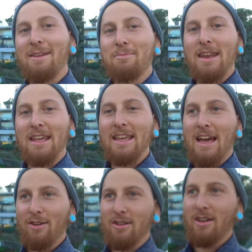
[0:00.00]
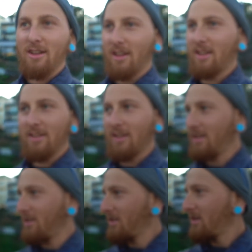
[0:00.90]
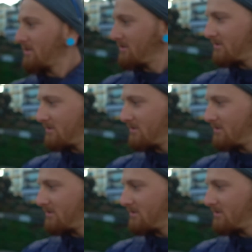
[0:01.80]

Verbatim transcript: I met at CalCon a year ago.